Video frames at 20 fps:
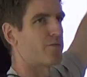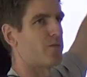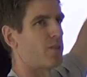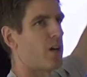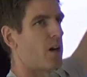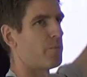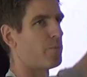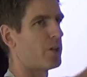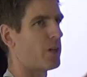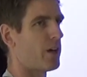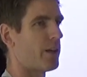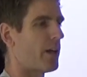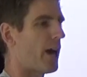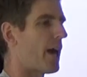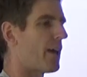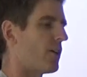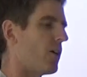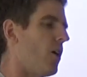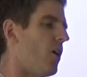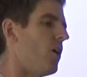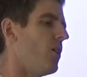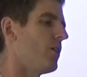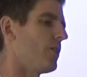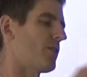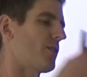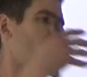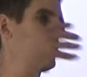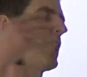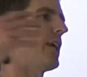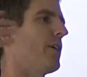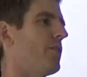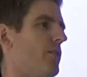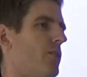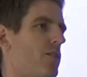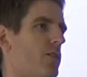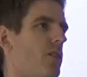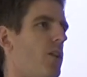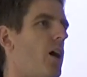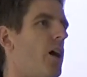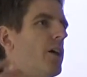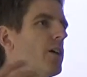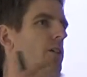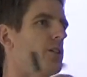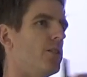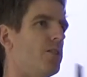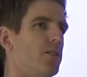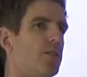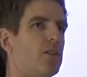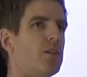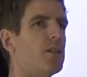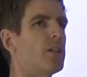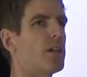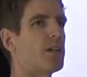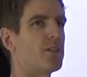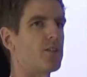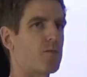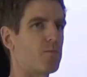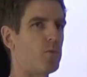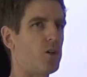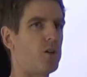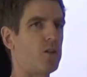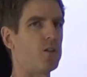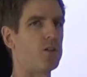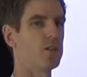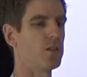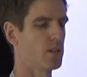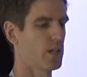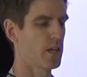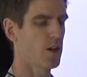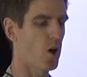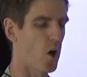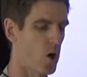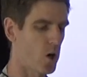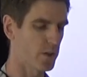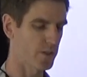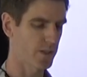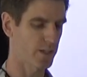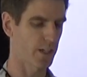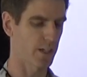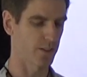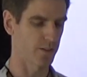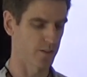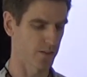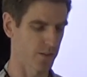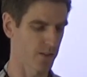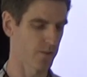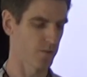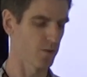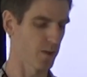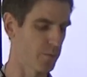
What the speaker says: phenomena at all scales, large and small, all scales